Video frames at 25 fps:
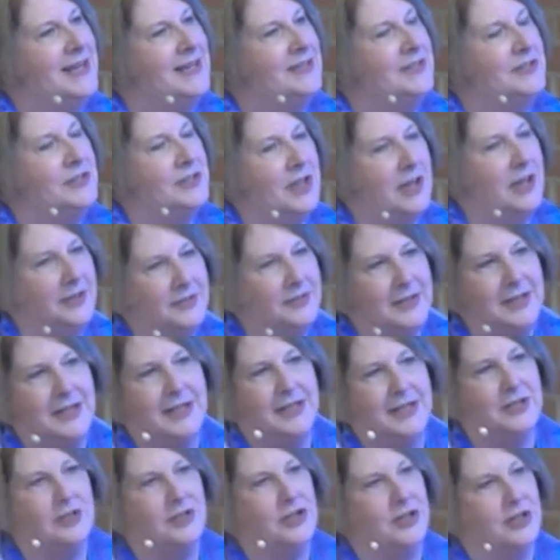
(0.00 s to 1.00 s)
doesn't it
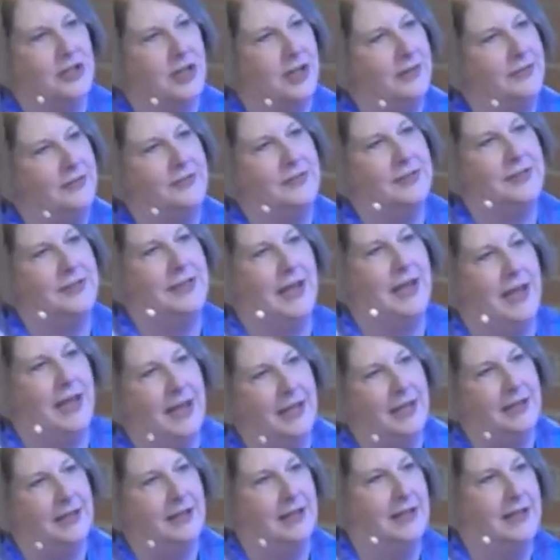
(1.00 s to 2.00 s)
just get
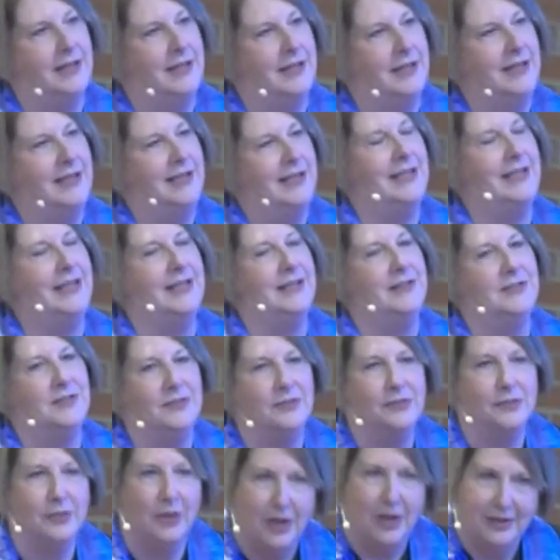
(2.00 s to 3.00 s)

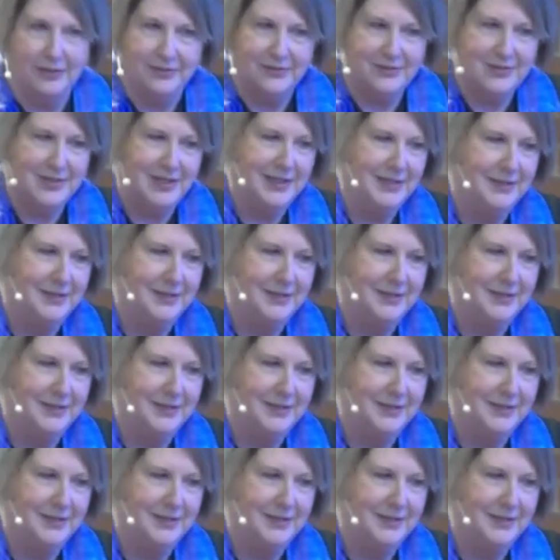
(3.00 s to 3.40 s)
exhausting?